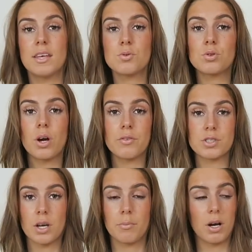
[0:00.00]
this would go
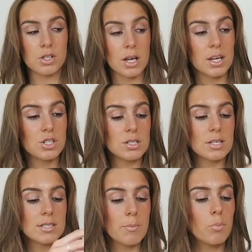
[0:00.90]
so much like it's just
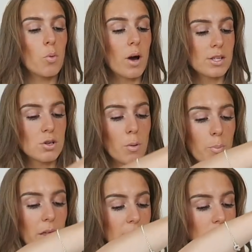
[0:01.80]
a simple white top
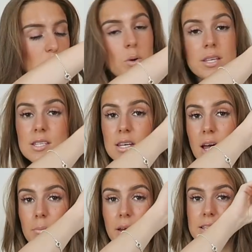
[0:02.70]
the little twist in
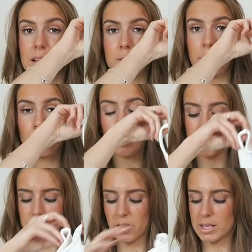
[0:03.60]
it makes it a little bit more
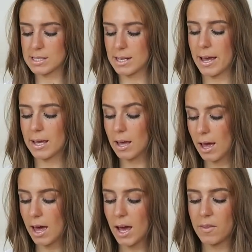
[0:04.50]
interesting
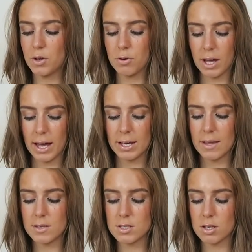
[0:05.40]
and then you can
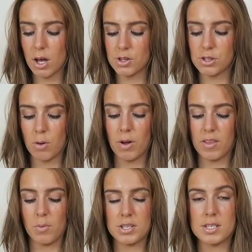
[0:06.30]
get this skirt to go with
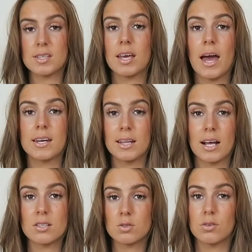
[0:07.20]
it which is again in
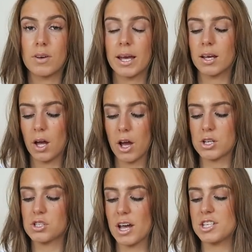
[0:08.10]
that sort of like
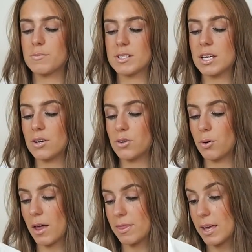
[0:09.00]
stretchy
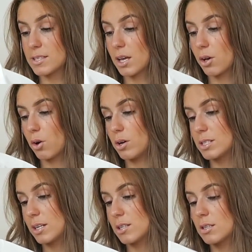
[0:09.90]
material and this i got
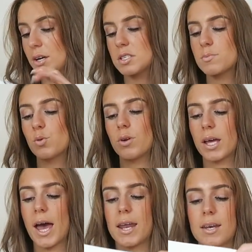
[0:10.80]
in a size small
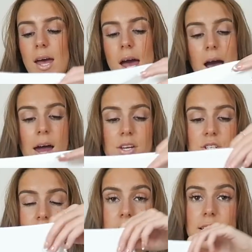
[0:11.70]
again and it's
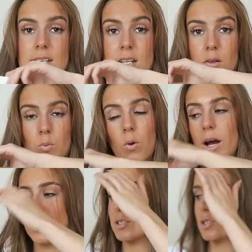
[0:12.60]
just like this little
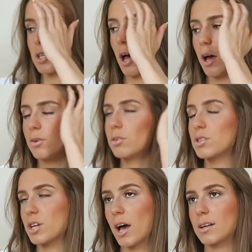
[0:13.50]
white shirt not
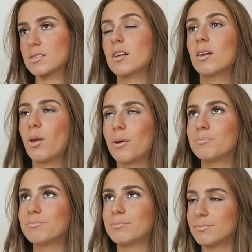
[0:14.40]
shirt mm
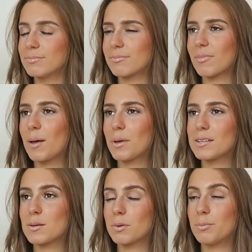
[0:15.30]
-mm, i'm
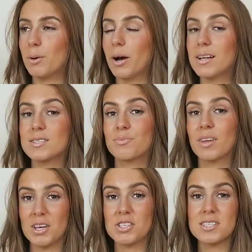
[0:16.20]
getting some of my words
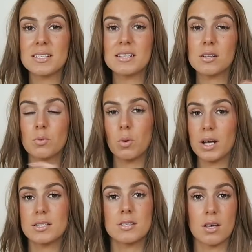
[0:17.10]
it's just this little
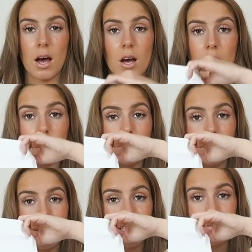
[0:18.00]
white skirt with
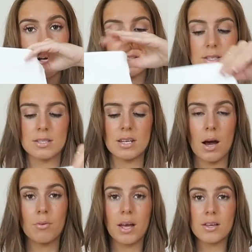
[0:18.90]
like these buttons
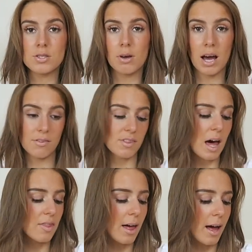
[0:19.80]
down it so you have
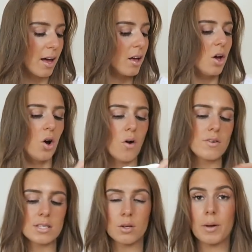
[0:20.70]
that there
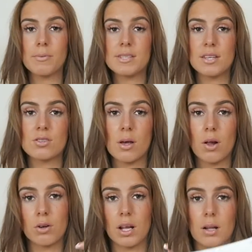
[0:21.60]
obviously you'll be able to see this
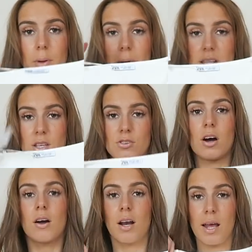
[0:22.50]
on a little bit better than the
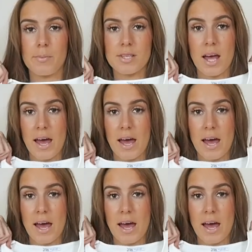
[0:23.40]
charm clips